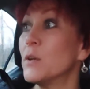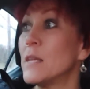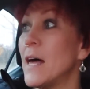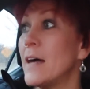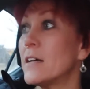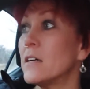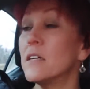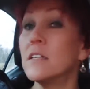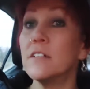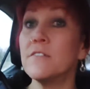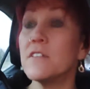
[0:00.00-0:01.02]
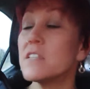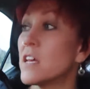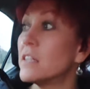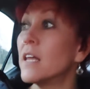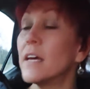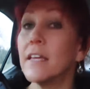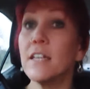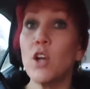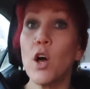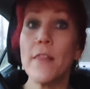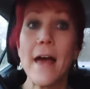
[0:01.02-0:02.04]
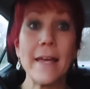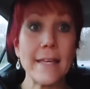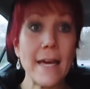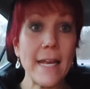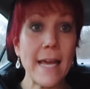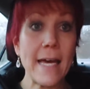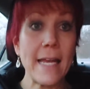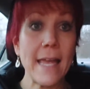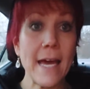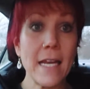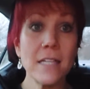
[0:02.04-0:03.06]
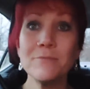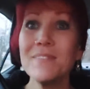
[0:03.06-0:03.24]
Lack of sunlight and all that, yada yada yada.